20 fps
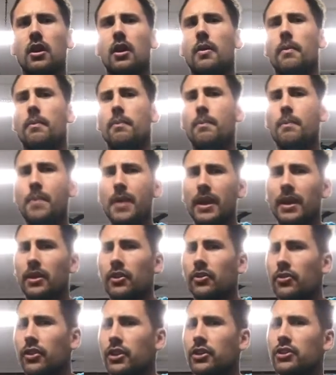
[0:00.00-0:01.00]
a
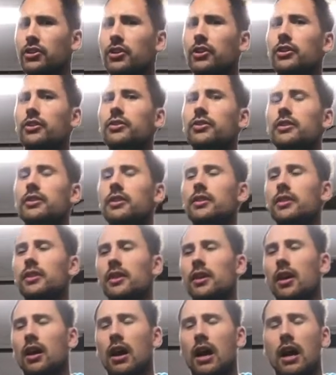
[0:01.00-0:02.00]
bigger issue
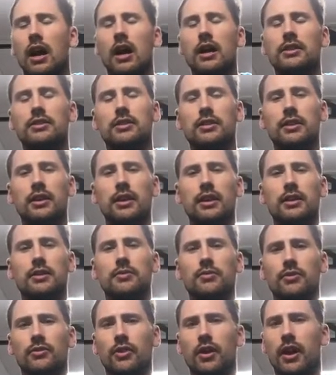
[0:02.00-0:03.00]
as the years
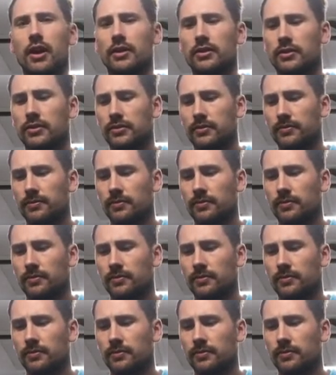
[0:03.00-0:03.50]
progress.